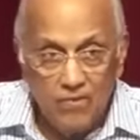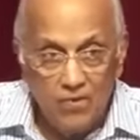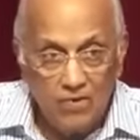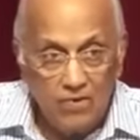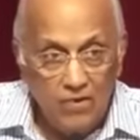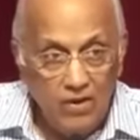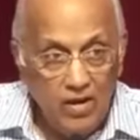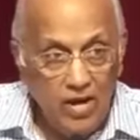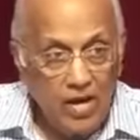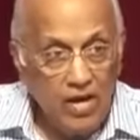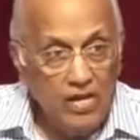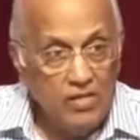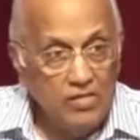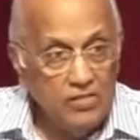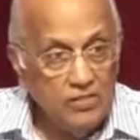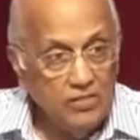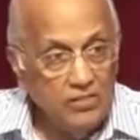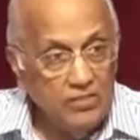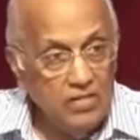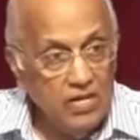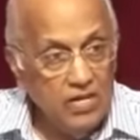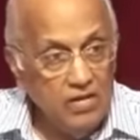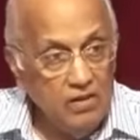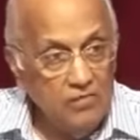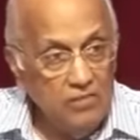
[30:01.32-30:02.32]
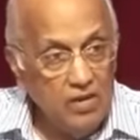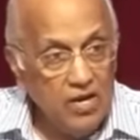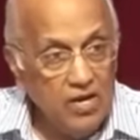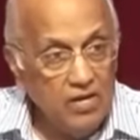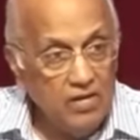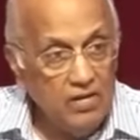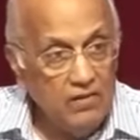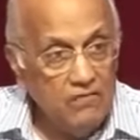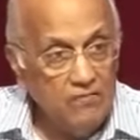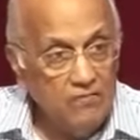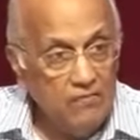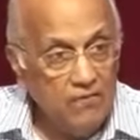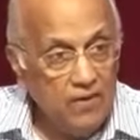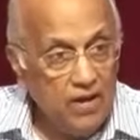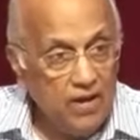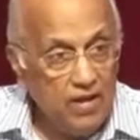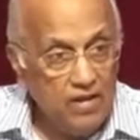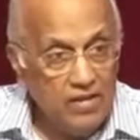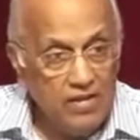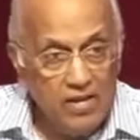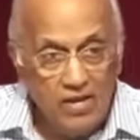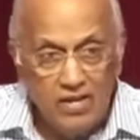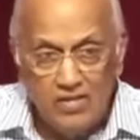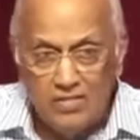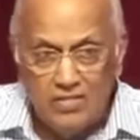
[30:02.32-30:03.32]
Or an angel telling me I can
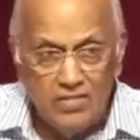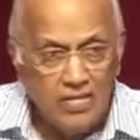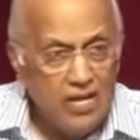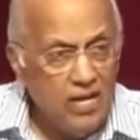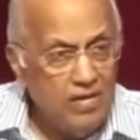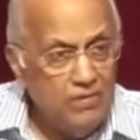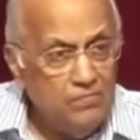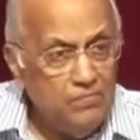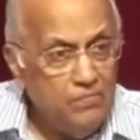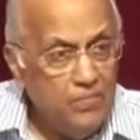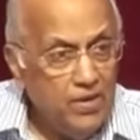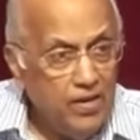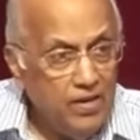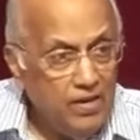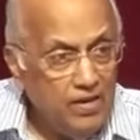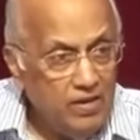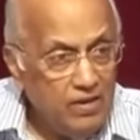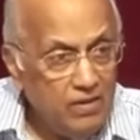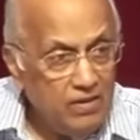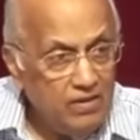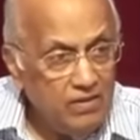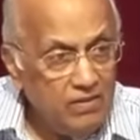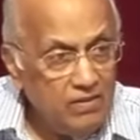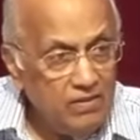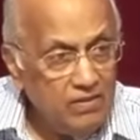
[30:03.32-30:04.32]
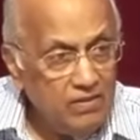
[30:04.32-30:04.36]
fly. That doesn't help me.